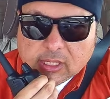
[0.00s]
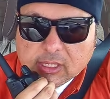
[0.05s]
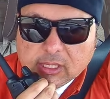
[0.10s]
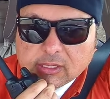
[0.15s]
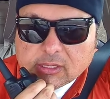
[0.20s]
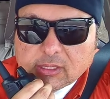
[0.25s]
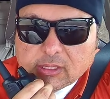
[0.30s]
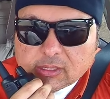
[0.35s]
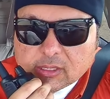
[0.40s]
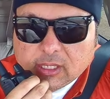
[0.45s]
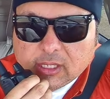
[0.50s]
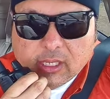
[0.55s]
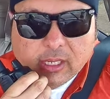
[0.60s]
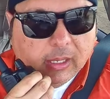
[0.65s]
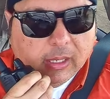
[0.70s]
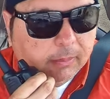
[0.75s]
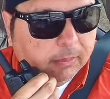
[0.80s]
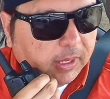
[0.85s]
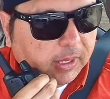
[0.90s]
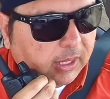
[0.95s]
made it
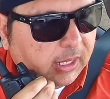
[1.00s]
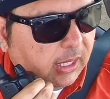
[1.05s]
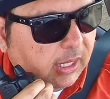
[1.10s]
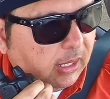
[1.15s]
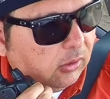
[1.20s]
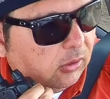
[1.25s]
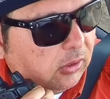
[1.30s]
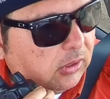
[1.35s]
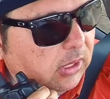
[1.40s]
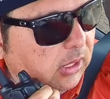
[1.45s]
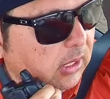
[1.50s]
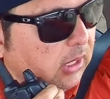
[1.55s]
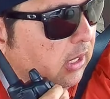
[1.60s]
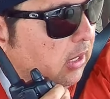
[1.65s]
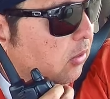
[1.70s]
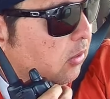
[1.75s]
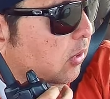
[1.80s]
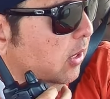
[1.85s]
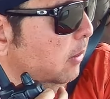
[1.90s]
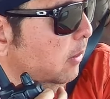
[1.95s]
and found a
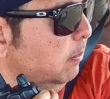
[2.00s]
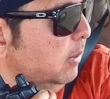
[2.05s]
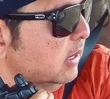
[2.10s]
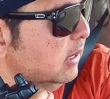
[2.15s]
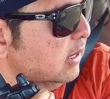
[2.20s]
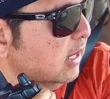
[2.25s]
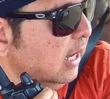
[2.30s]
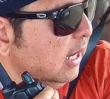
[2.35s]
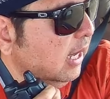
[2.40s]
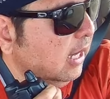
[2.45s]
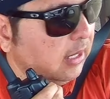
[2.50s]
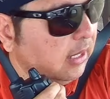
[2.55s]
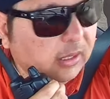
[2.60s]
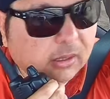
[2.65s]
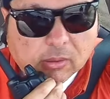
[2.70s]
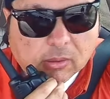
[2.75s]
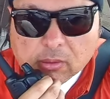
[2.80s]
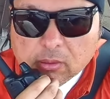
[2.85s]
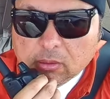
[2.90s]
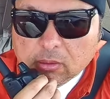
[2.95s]
suitable campsite
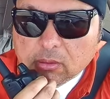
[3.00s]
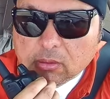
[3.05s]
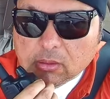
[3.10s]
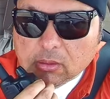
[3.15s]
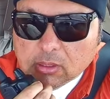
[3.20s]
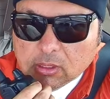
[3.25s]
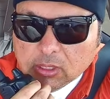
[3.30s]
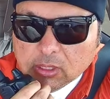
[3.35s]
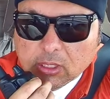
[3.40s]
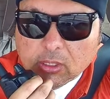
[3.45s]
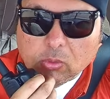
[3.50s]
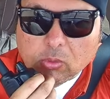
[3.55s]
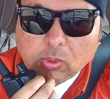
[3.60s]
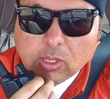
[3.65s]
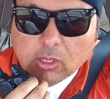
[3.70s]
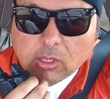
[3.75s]
away from the water.